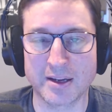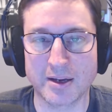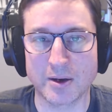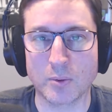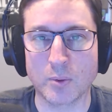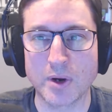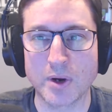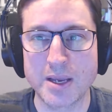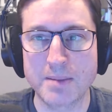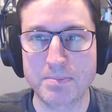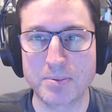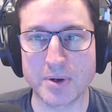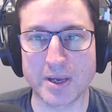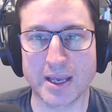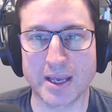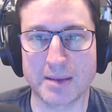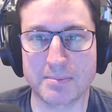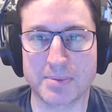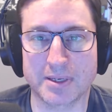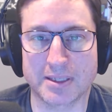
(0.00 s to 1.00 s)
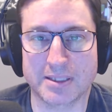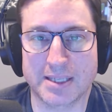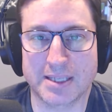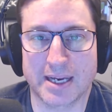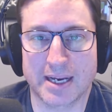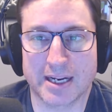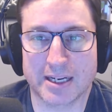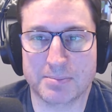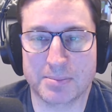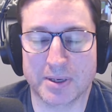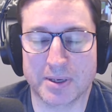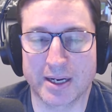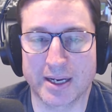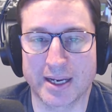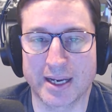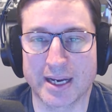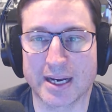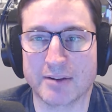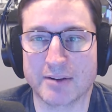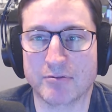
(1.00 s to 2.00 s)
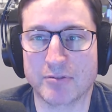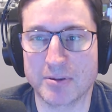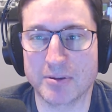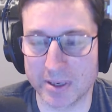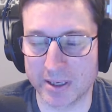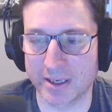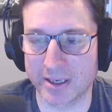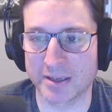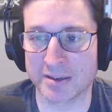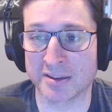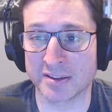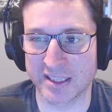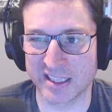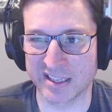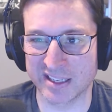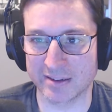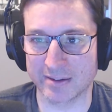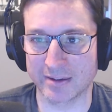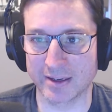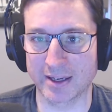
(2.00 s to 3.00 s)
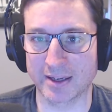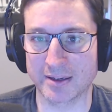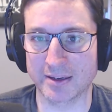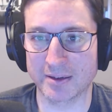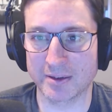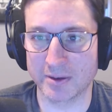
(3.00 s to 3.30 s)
White Boy had been attacked by everybody on the internet.